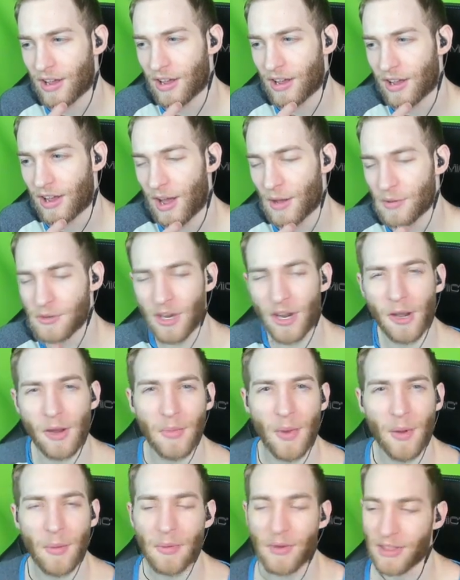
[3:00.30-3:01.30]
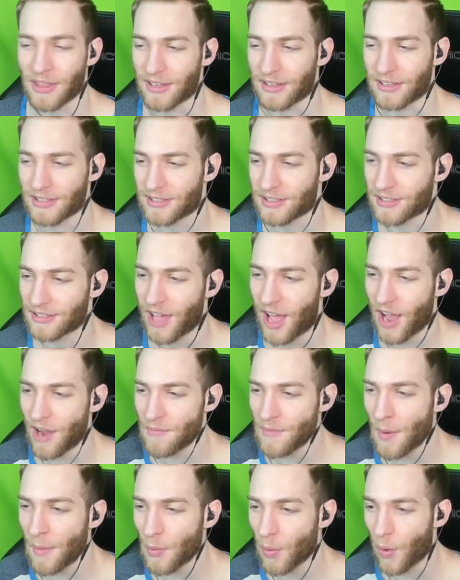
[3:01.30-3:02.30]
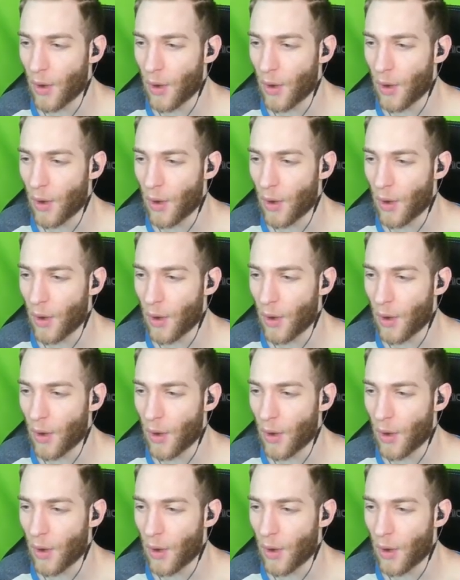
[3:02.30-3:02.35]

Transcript: you. I'm trying to remember this. I remember